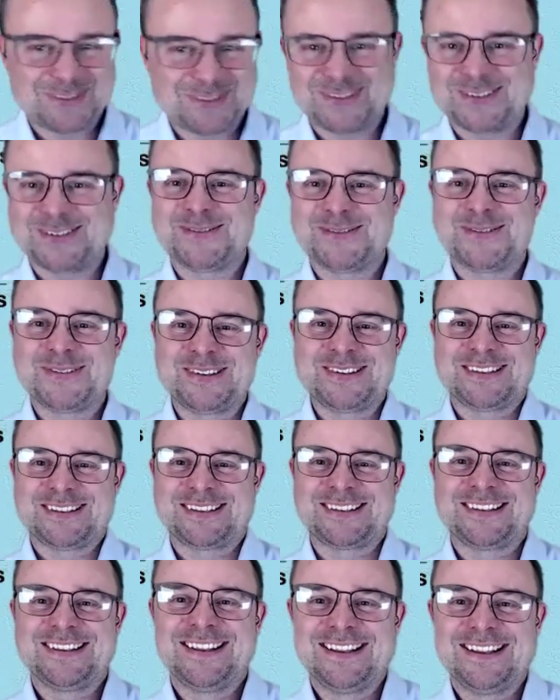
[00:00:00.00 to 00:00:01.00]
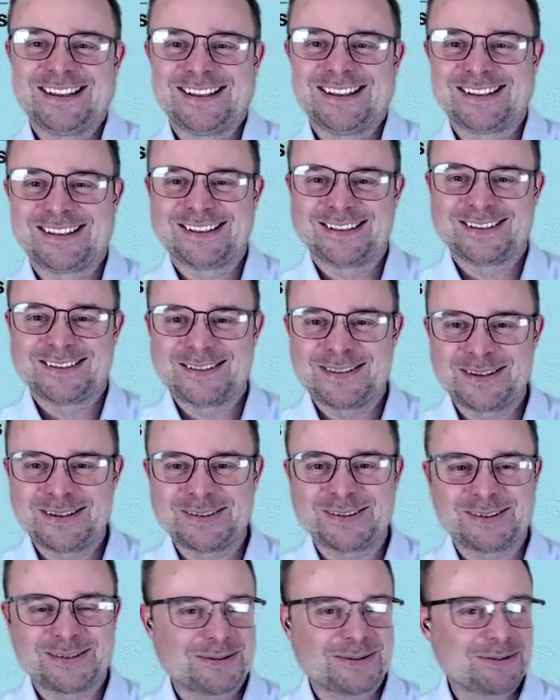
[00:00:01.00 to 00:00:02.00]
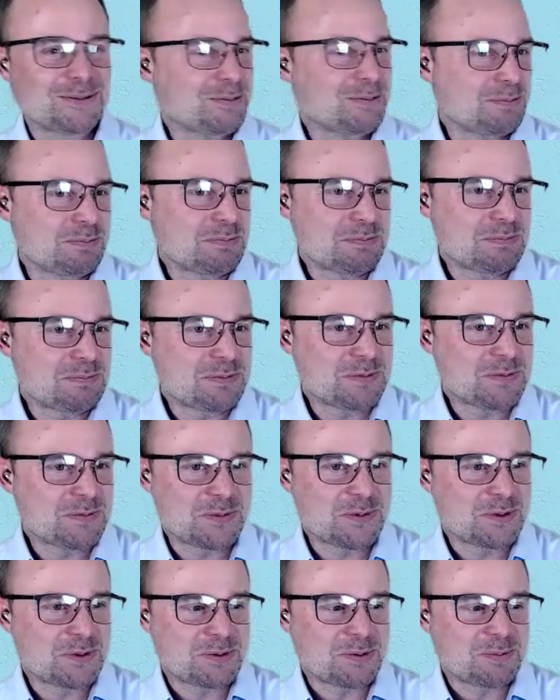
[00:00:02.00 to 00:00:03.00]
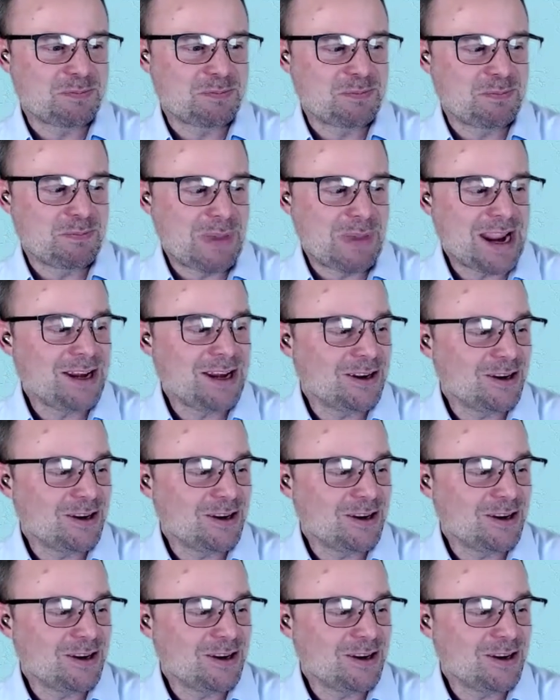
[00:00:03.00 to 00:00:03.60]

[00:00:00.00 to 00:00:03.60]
So this is the main